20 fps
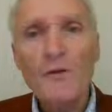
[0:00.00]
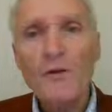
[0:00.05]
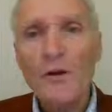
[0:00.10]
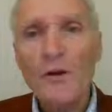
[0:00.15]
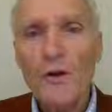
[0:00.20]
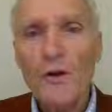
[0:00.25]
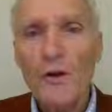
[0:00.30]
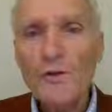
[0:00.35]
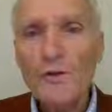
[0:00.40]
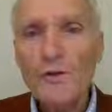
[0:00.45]
You
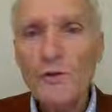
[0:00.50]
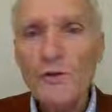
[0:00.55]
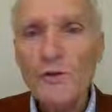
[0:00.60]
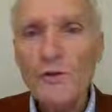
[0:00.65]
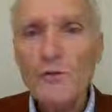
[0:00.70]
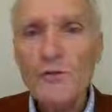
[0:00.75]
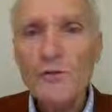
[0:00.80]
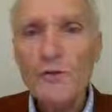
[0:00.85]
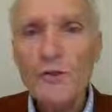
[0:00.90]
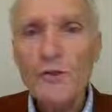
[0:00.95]
can also
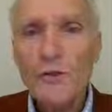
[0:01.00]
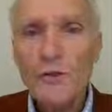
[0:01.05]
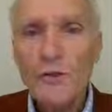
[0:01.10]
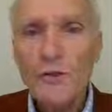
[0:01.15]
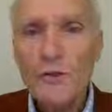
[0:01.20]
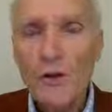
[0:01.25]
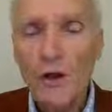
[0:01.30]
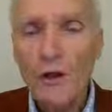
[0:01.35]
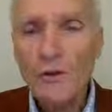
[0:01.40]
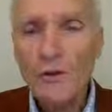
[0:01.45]
use
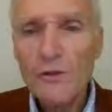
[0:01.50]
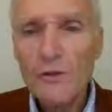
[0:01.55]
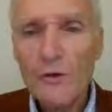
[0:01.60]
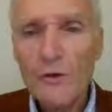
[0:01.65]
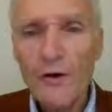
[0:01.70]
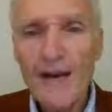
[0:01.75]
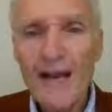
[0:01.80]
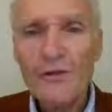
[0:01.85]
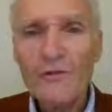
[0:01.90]
salts or